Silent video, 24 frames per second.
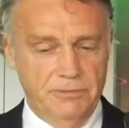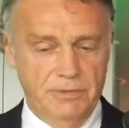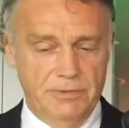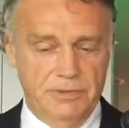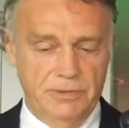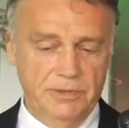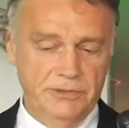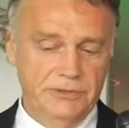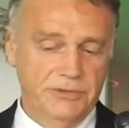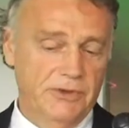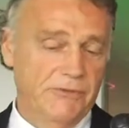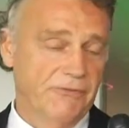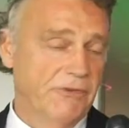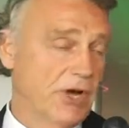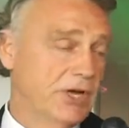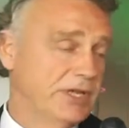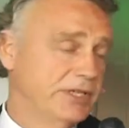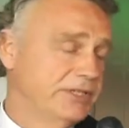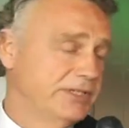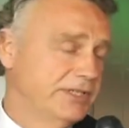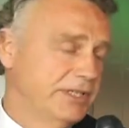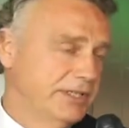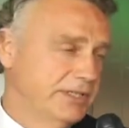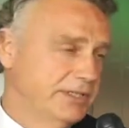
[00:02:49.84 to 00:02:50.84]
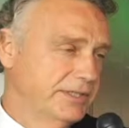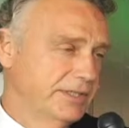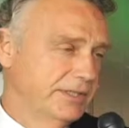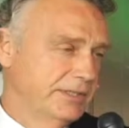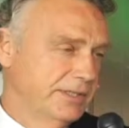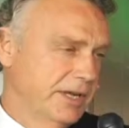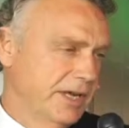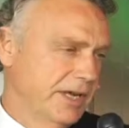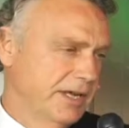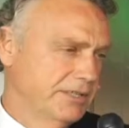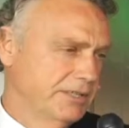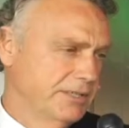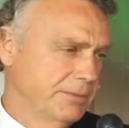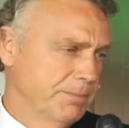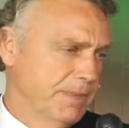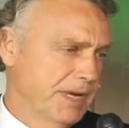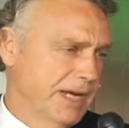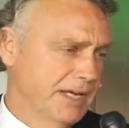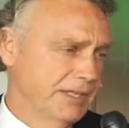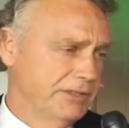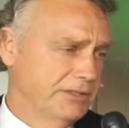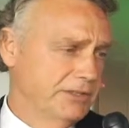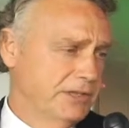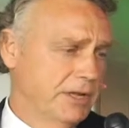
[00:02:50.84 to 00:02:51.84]
the device he has in
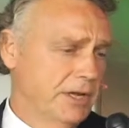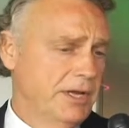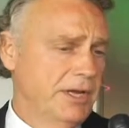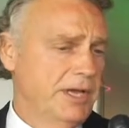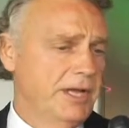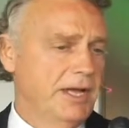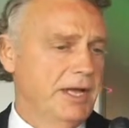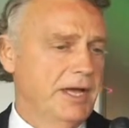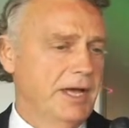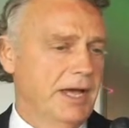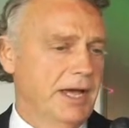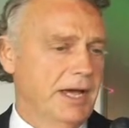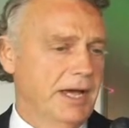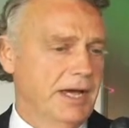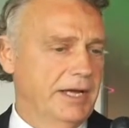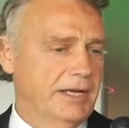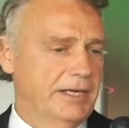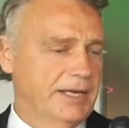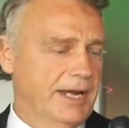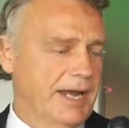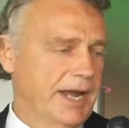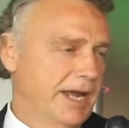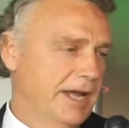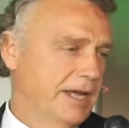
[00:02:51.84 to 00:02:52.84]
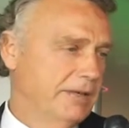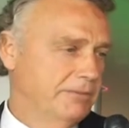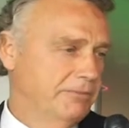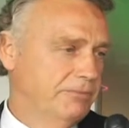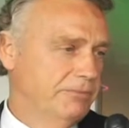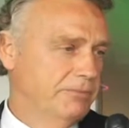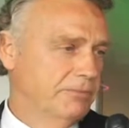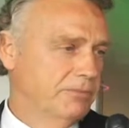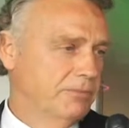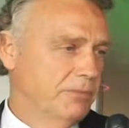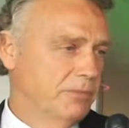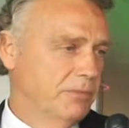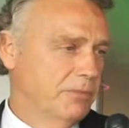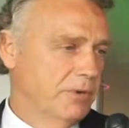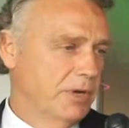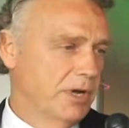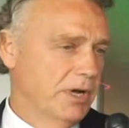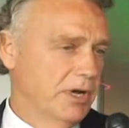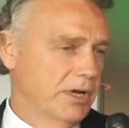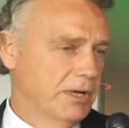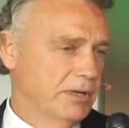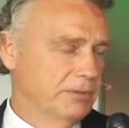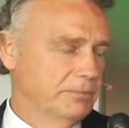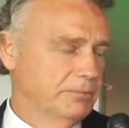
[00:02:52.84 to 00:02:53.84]
mind on a CAD
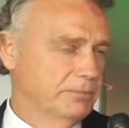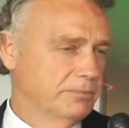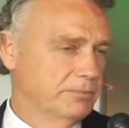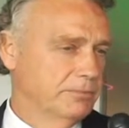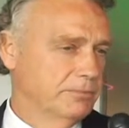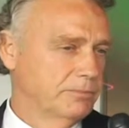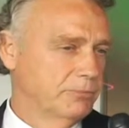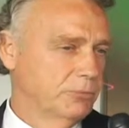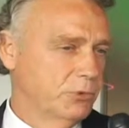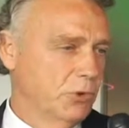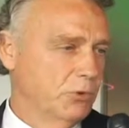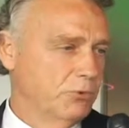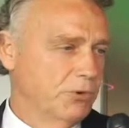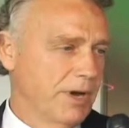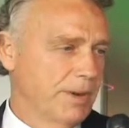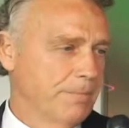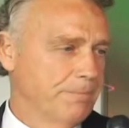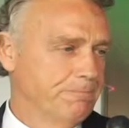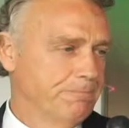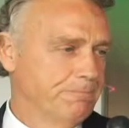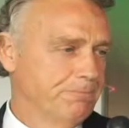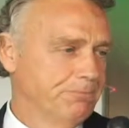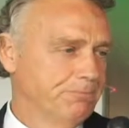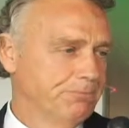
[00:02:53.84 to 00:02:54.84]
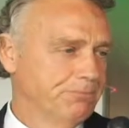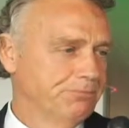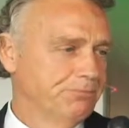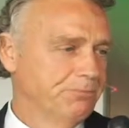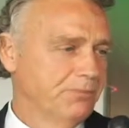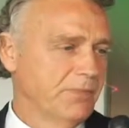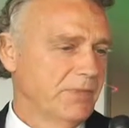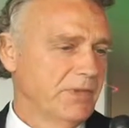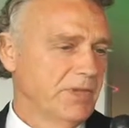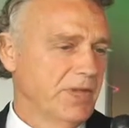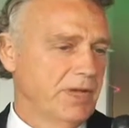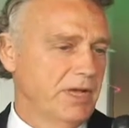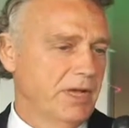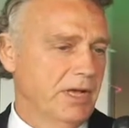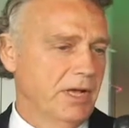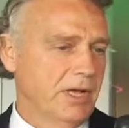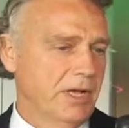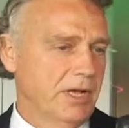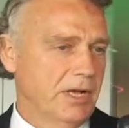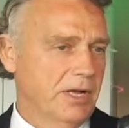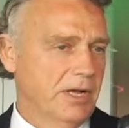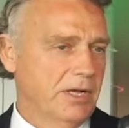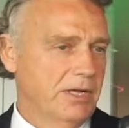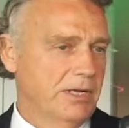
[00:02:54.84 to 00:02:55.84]
program.
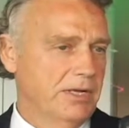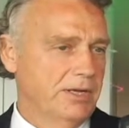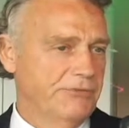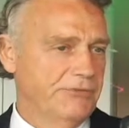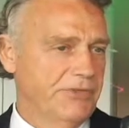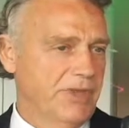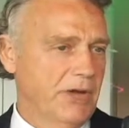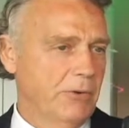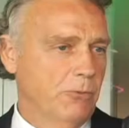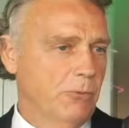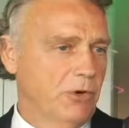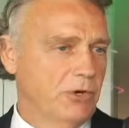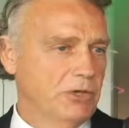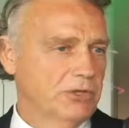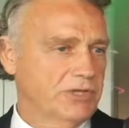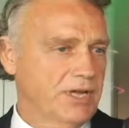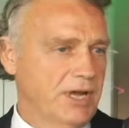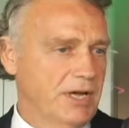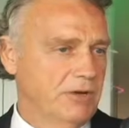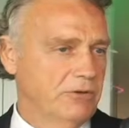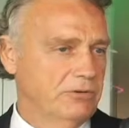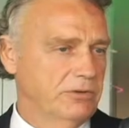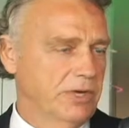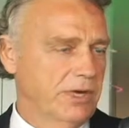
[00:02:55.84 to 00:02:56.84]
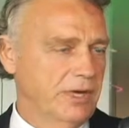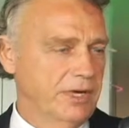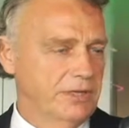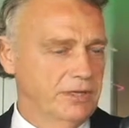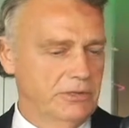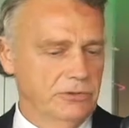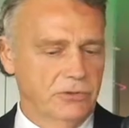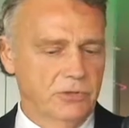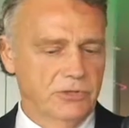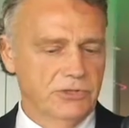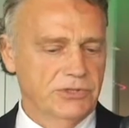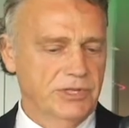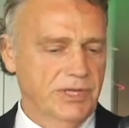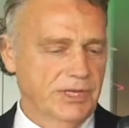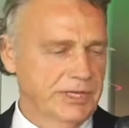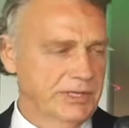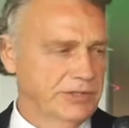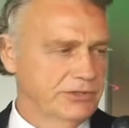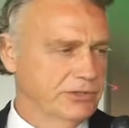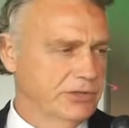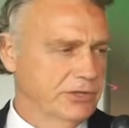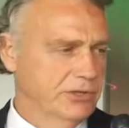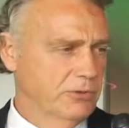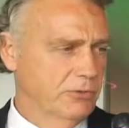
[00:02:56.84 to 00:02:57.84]
If that works out, and it looks like
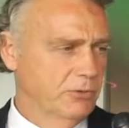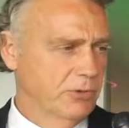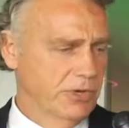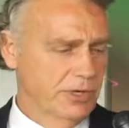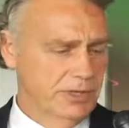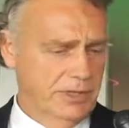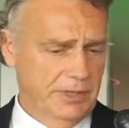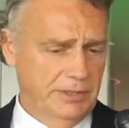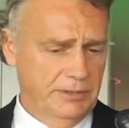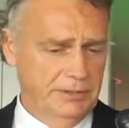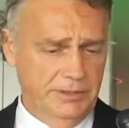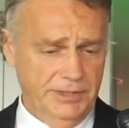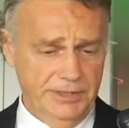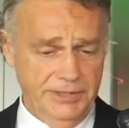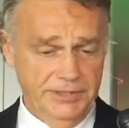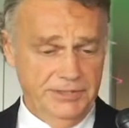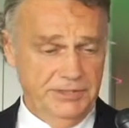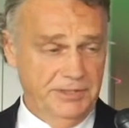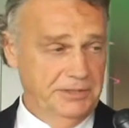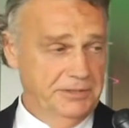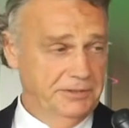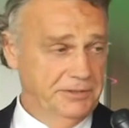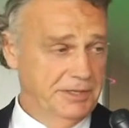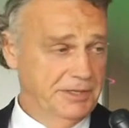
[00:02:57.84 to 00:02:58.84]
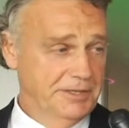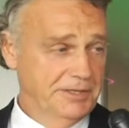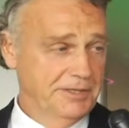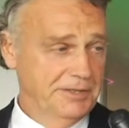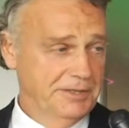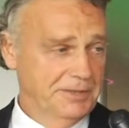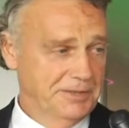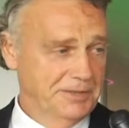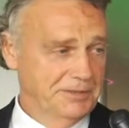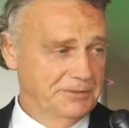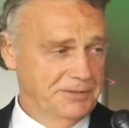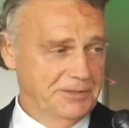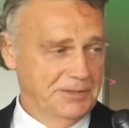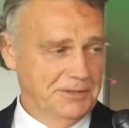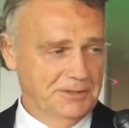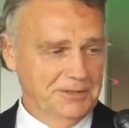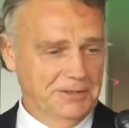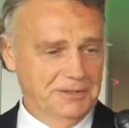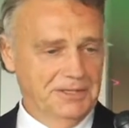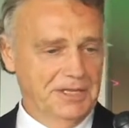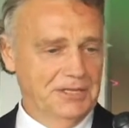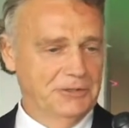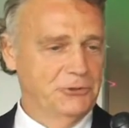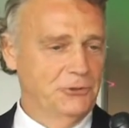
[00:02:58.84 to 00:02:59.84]
it's going to work, at least in the
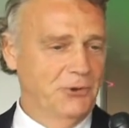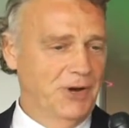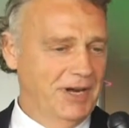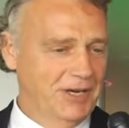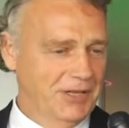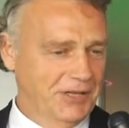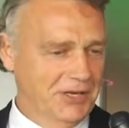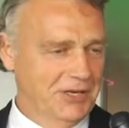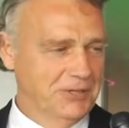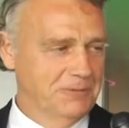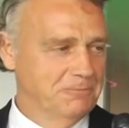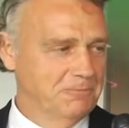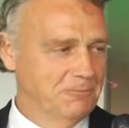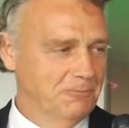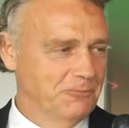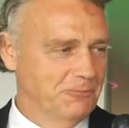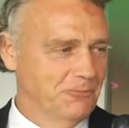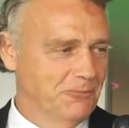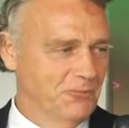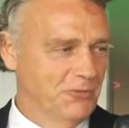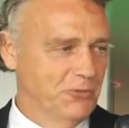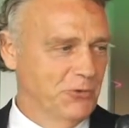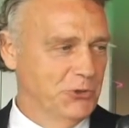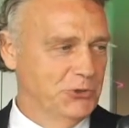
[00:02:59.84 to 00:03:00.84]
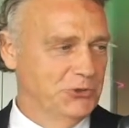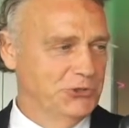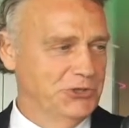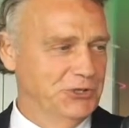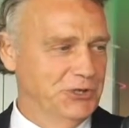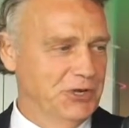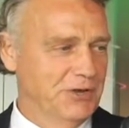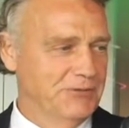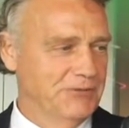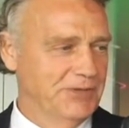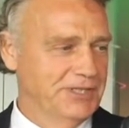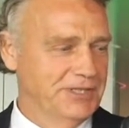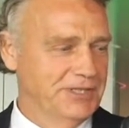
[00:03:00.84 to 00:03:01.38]
electronic version of